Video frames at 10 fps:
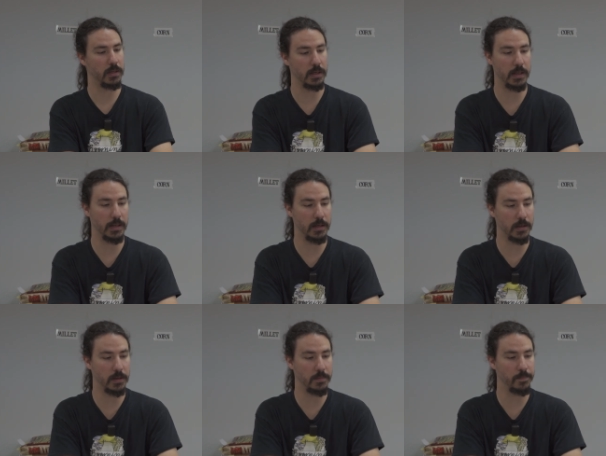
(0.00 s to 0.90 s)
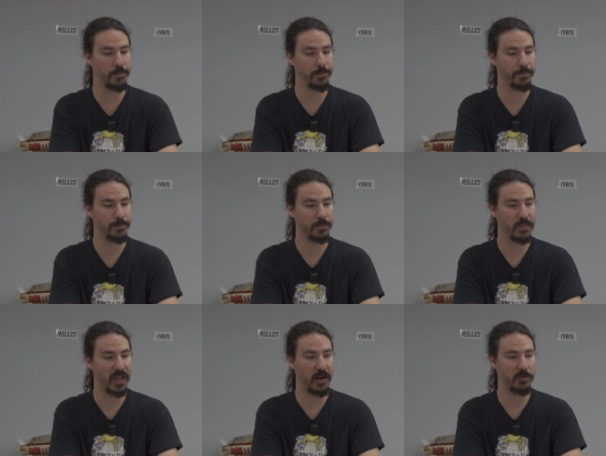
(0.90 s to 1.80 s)
um,
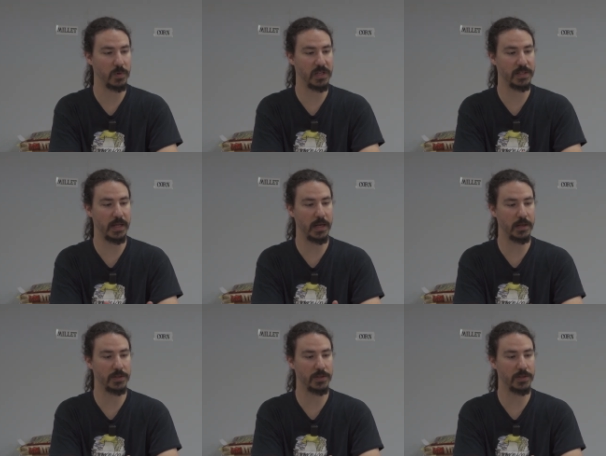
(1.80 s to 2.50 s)
after we decided